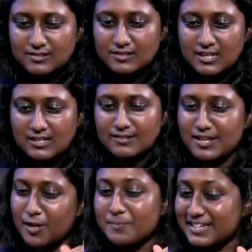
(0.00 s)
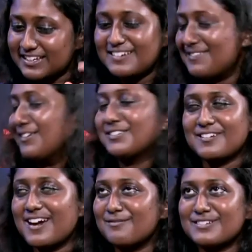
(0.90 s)
and helping, although
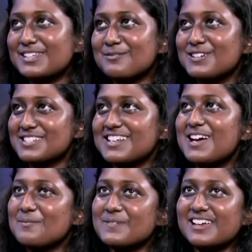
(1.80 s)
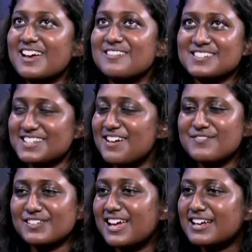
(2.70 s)
I really wasn't helping. I
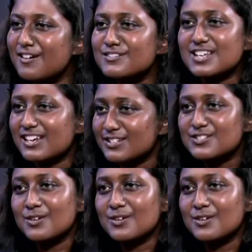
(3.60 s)
feel like I was getting so